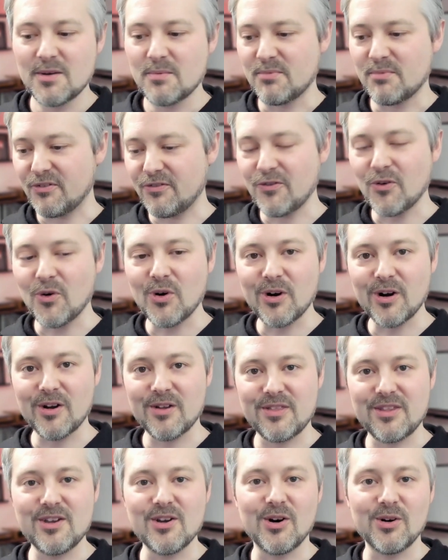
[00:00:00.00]
Before,
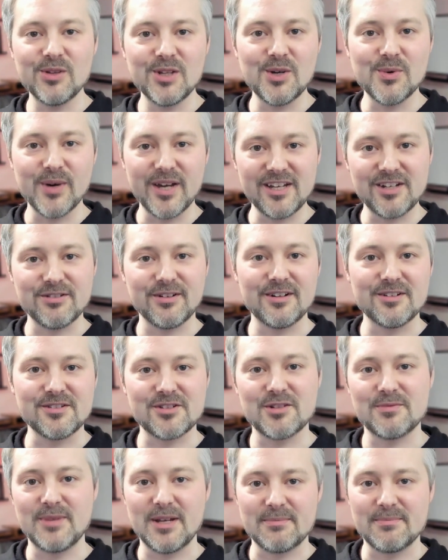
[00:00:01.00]
the only way creators
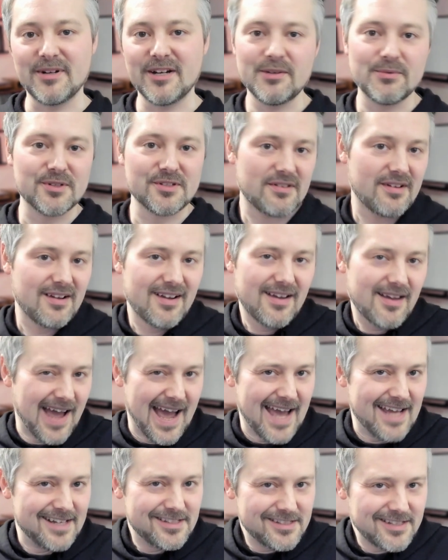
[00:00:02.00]
could make money was
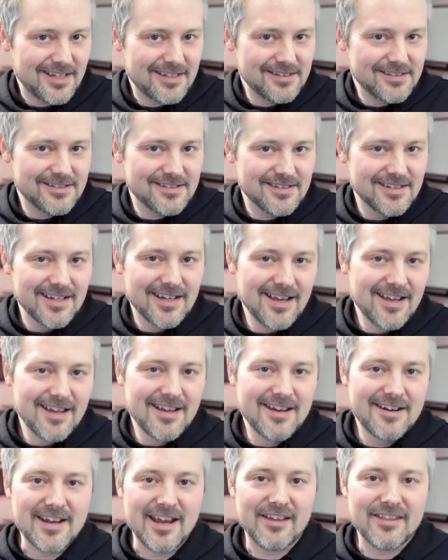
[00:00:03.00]
AdSense.
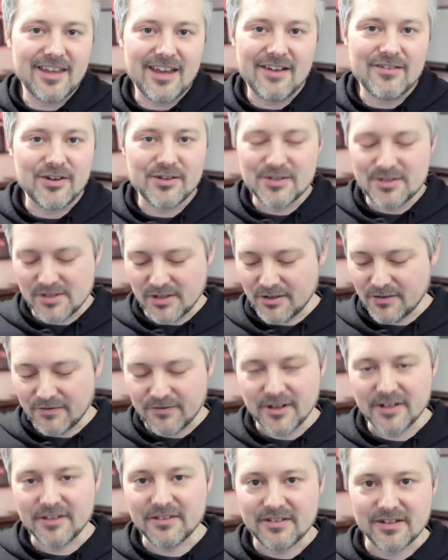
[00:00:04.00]
Now they have all these other
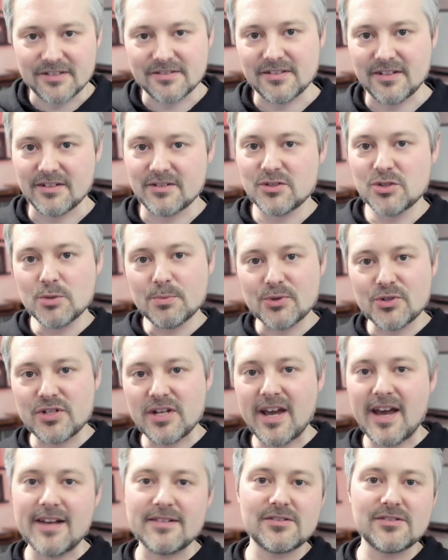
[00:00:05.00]
fun things like Super
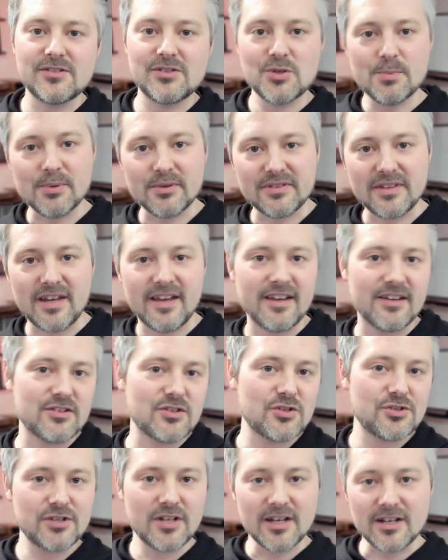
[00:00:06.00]
Chat, Super
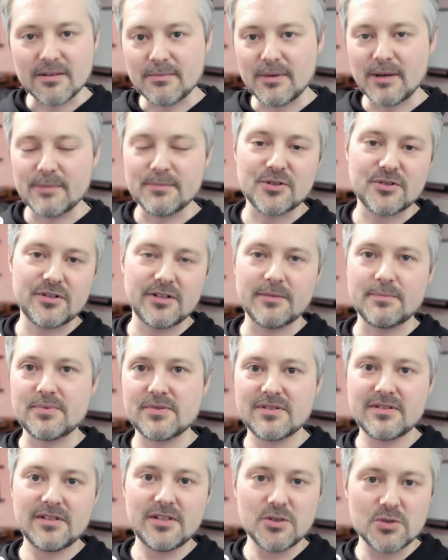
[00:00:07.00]
Thanks, channel
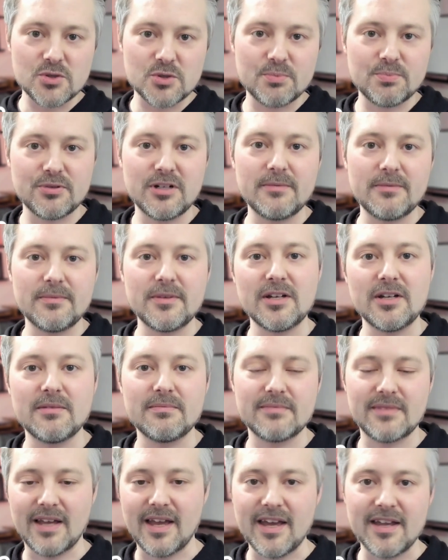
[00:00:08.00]
memberships, YouTube
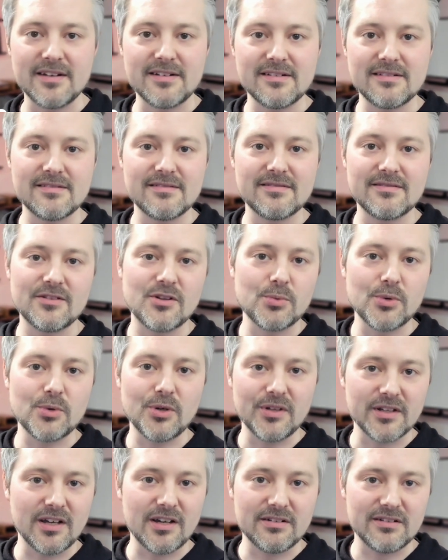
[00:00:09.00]
Premium, and they're
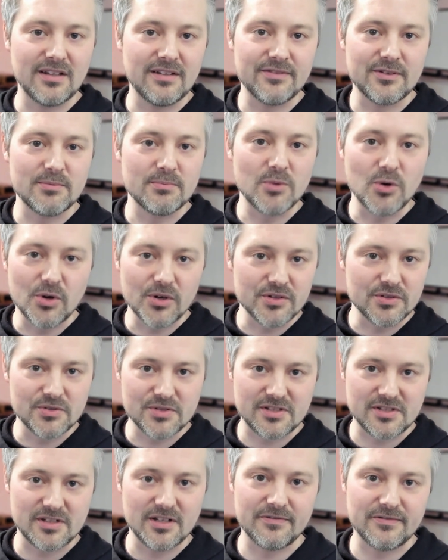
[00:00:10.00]
rolling out even more new
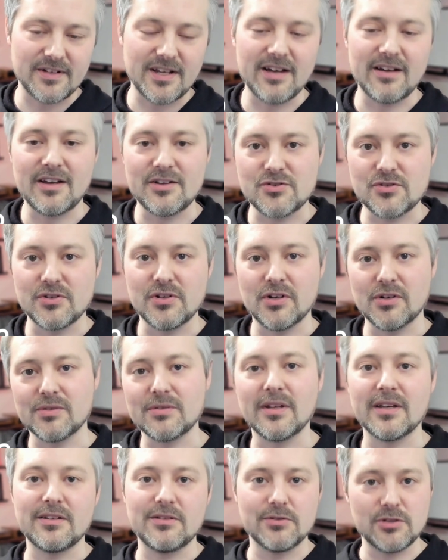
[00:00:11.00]
stuff now, as you know,
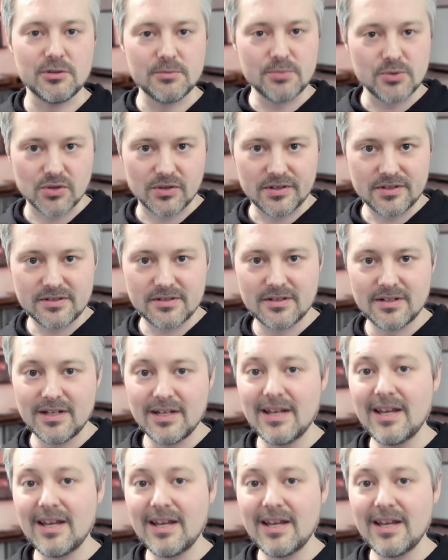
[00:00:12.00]
like YouTube Shorts,